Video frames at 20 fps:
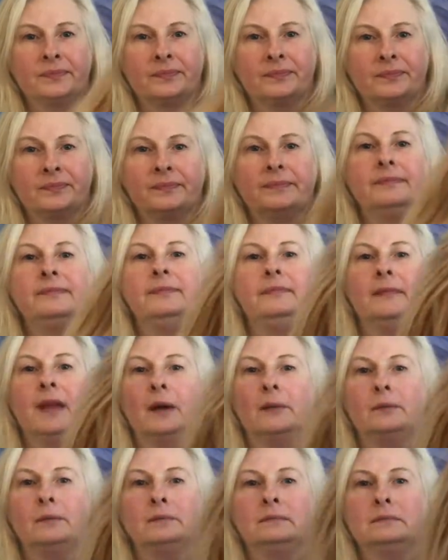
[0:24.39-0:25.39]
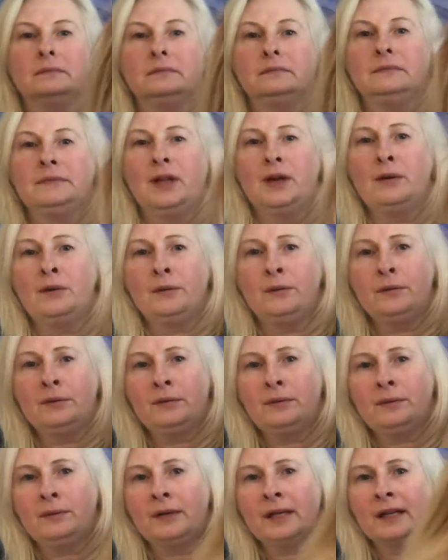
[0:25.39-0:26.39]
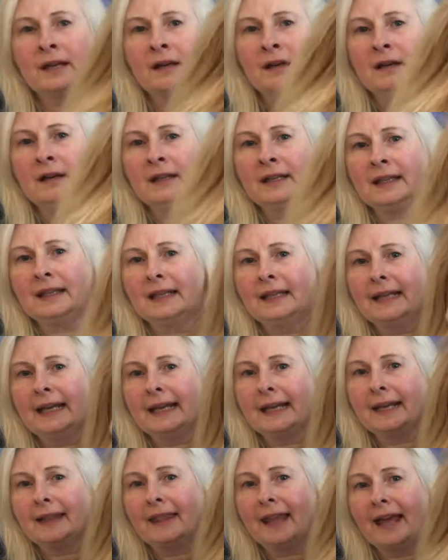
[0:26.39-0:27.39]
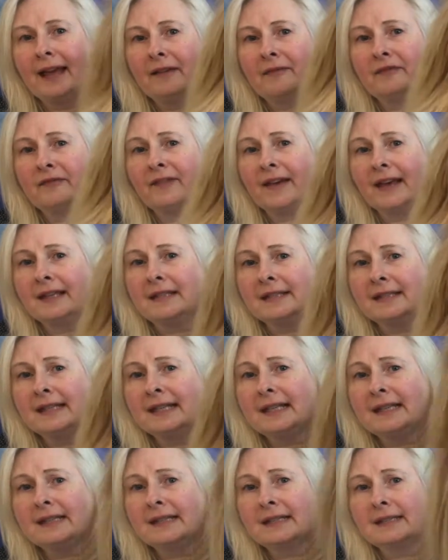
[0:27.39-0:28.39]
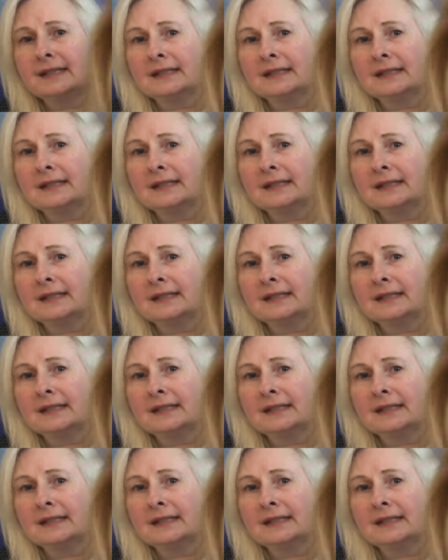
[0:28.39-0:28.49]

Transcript: No, you can't lick their faces.